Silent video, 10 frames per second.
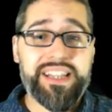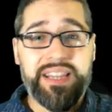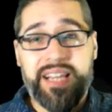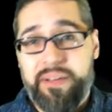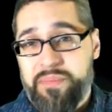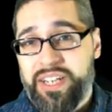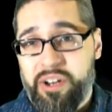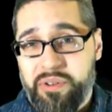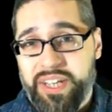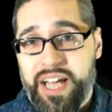Let me
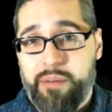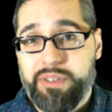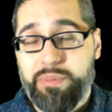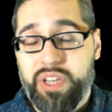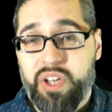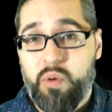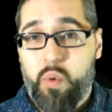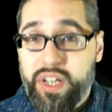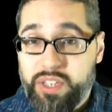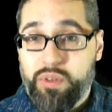know in the comments below
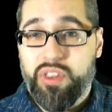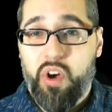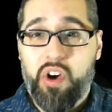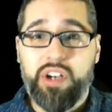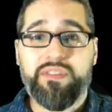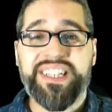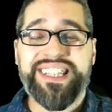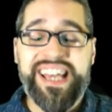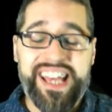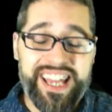what you thought of
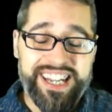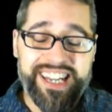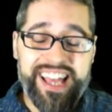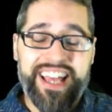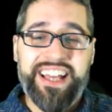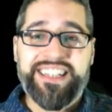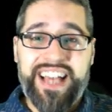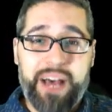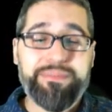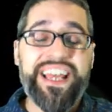the
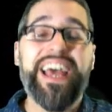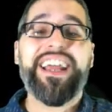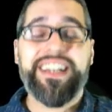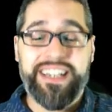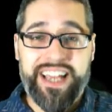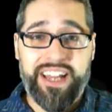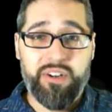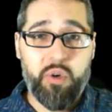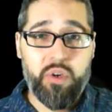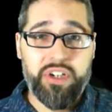top 10
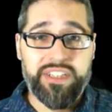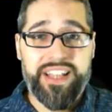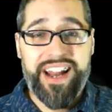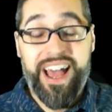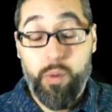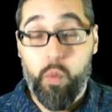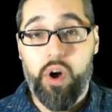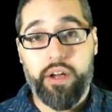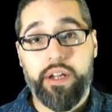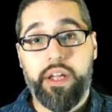categories that I
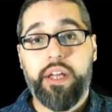want